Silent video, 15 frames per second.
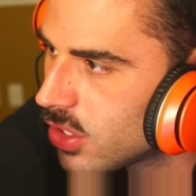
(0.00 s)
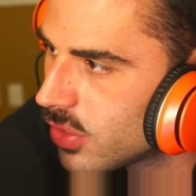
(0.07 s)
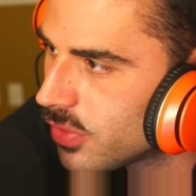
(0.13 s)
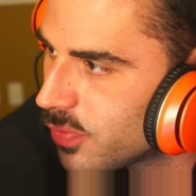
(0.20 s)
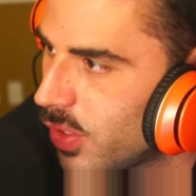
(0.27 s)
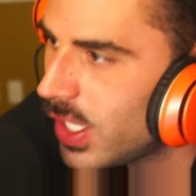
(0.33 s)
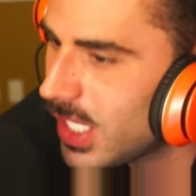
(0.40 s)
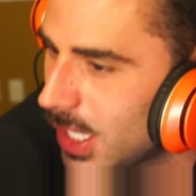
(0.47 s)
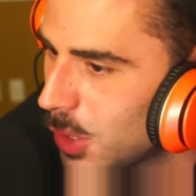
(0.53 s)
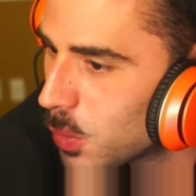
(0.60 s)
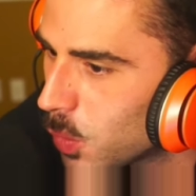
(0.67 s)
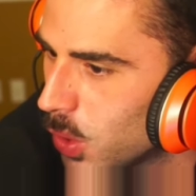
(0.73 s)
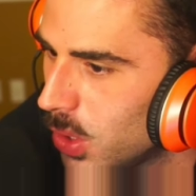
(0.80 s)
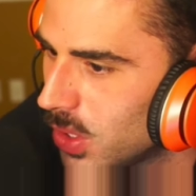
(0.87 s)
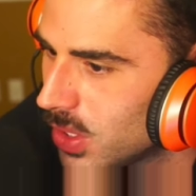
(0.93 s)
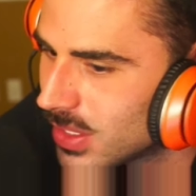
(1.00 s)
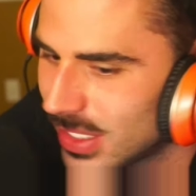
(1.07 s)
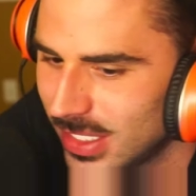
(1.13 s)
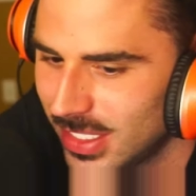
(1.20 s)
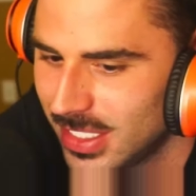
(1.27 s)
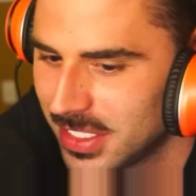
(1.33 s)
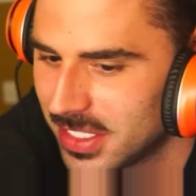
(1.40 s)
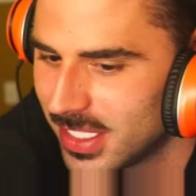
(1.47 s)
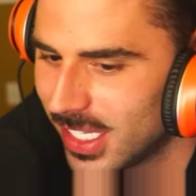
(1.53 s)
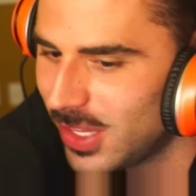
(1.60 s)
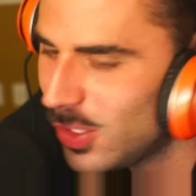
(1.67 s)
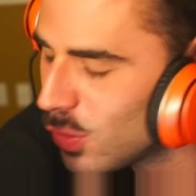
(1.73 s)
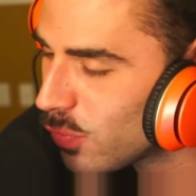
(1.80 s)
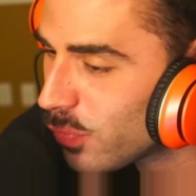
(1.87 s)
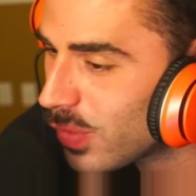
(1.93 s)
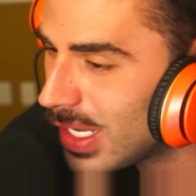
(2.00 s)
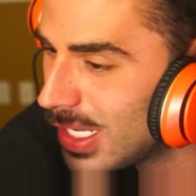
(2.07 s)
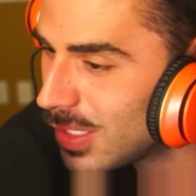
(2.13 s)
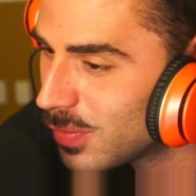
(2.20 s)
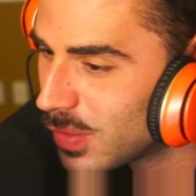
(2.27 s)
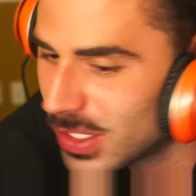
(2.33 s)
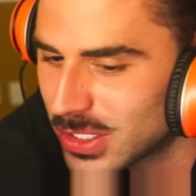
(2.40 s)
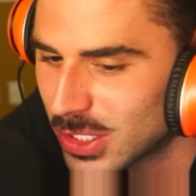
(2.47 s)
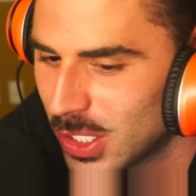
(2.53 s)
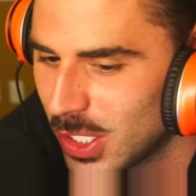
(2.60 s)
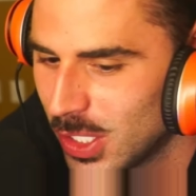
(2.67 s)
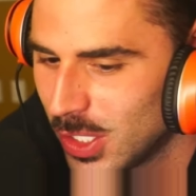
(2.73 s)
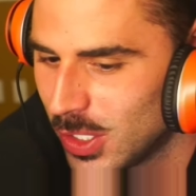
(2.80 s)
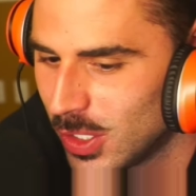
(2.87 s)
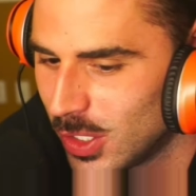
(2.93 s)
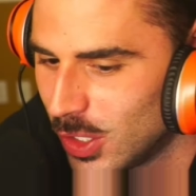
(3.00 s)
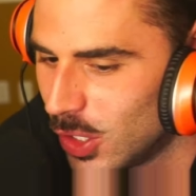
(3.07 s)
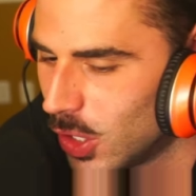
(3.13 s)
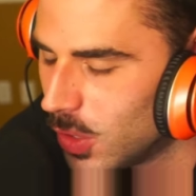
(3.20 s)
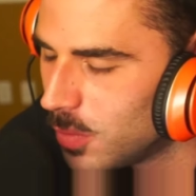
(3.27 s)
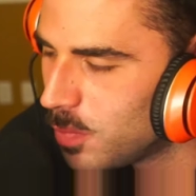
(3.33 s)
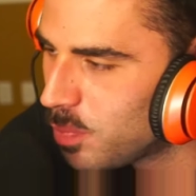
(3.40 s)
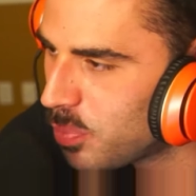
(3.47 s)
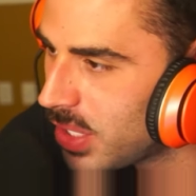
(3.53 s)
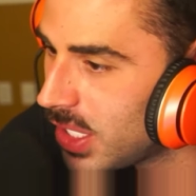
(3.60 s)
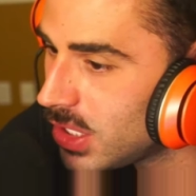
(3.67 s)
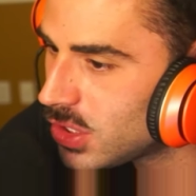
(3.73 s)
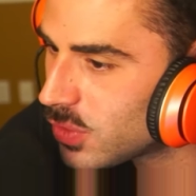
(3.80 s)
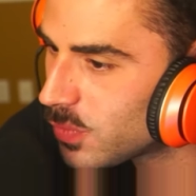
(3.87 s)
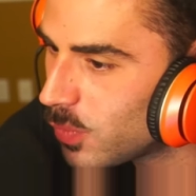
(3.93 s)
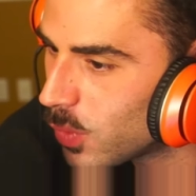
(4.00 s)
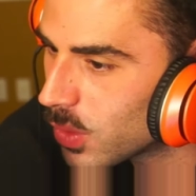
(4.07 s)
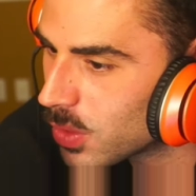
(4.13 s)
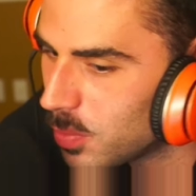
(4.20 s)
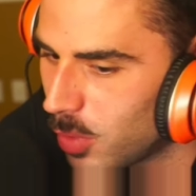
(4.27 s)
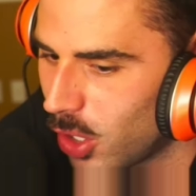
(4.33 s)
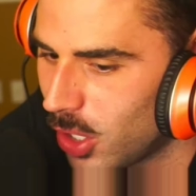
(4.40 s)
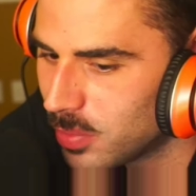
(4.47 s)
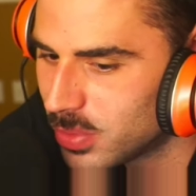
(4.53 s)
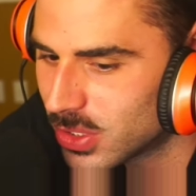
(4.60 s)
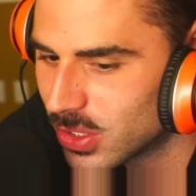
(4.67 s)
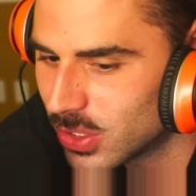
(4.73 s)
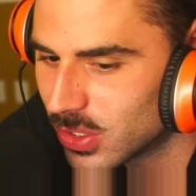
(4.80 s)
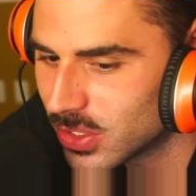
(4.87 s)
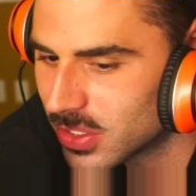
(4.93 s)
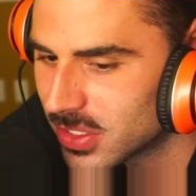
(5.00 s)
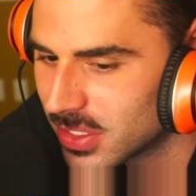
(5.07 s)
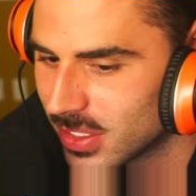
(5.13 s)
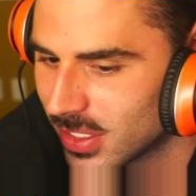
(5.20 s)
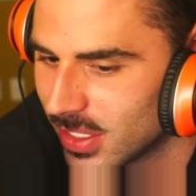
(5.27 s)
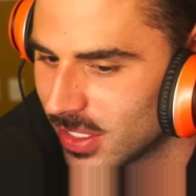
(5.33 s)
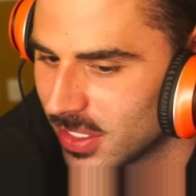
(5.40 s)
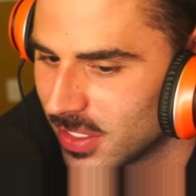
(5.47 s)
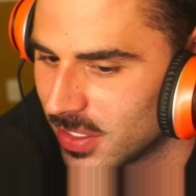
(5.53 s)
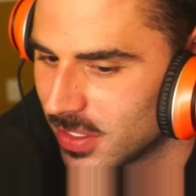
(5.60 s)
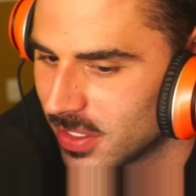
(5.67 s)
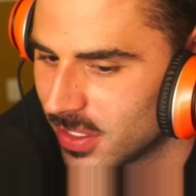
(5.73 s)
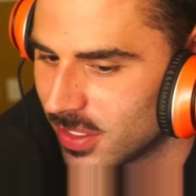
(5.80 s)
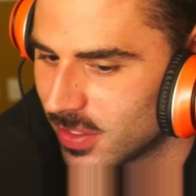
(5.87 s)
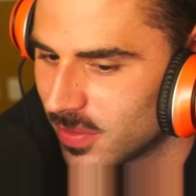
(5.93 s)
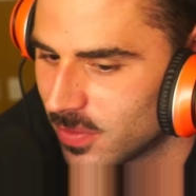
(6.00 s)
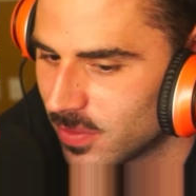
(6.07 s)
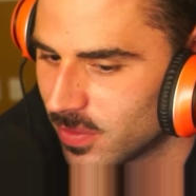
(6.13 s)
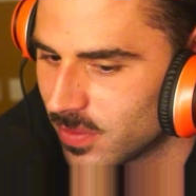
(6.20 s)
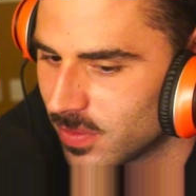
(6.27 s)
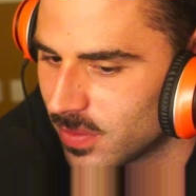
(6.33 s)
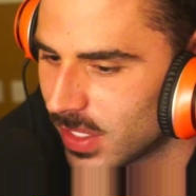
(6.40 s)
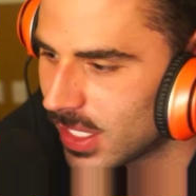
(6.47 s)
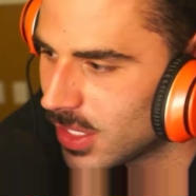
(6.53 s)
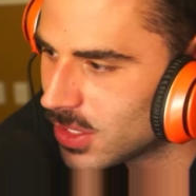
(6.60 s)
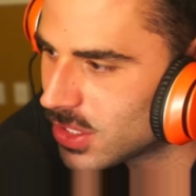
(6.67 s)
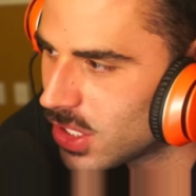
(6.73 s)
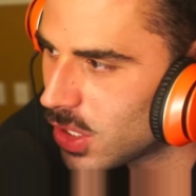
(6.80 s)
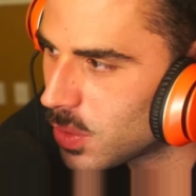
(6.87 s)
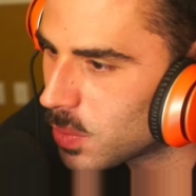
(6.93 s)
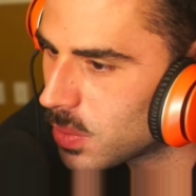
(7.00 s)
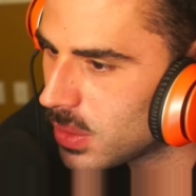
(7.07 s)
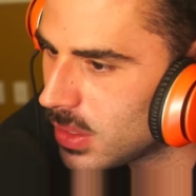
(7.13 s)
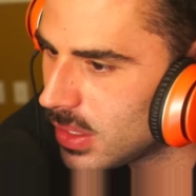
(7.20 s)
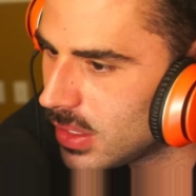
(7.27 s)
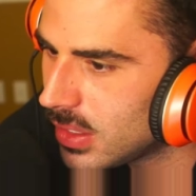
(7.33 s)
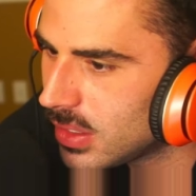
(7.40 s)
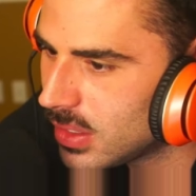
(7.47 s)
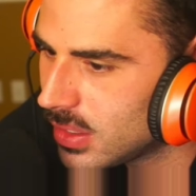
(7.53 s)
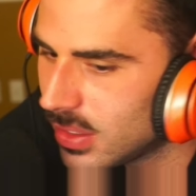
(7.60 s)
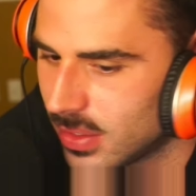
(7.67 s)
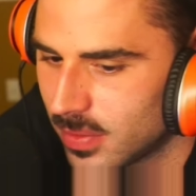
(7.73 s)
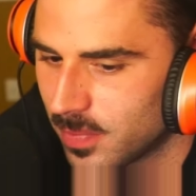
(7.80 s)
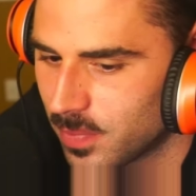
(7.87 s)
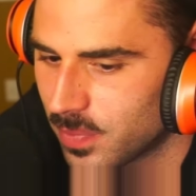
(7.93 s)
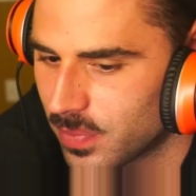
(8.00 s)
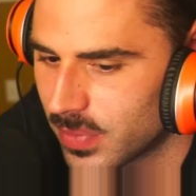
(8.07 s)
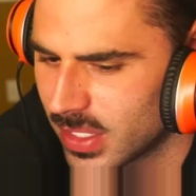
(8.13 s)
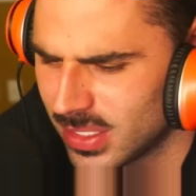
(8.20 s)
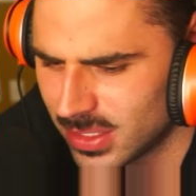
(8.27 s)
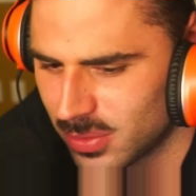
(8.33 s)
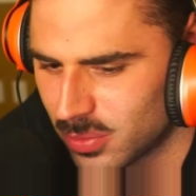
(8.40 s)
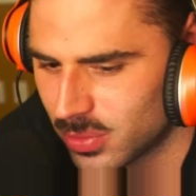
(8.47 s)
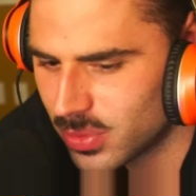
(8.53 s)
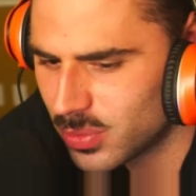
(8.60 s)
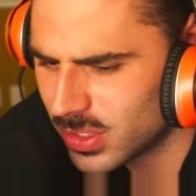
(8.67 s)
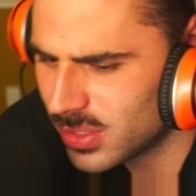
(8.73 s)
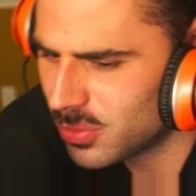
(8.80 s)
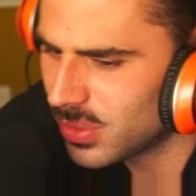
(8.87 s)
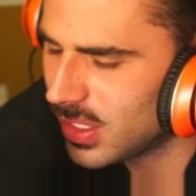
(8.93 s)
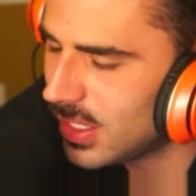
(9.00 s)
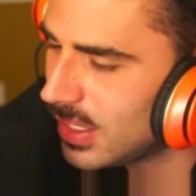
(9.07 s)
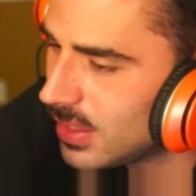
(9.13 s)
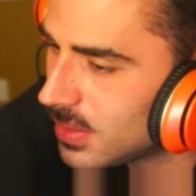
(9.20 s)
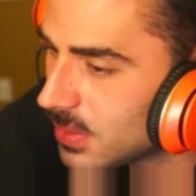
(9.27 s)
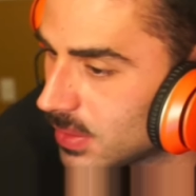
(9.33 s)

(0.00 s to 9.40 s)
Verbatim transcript: fucking royalty and they're afraid of us, you know, pitchfork mobsters. Like, it's not really. Is it, was it really